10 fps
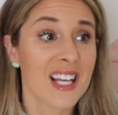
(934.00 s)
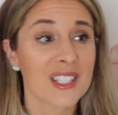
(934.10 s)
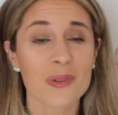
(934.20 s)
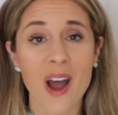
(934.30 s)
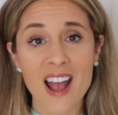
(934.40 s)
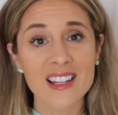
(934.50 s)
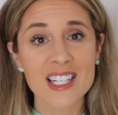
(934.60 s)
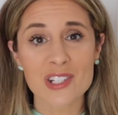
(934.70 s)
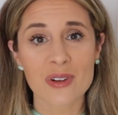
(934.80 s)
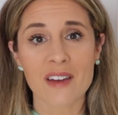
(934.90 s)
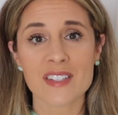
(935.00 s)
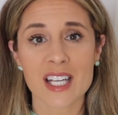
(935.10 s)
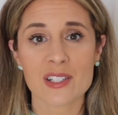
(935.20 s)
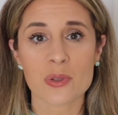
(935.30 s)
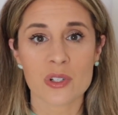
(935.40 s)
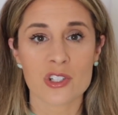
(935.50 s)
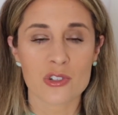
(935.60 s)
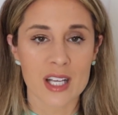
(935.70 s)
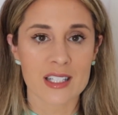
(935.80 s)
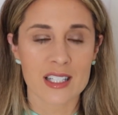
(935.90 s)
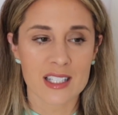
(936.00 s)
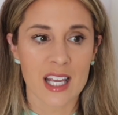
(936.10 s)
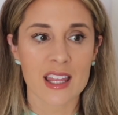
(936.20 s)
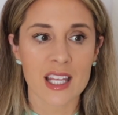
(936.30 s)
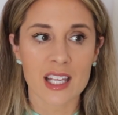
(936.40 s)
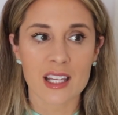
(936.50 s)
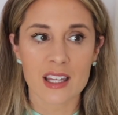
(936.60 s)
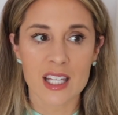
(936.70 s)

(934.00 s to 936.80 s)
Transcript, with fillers: So I like to gravitate towards dresses and I think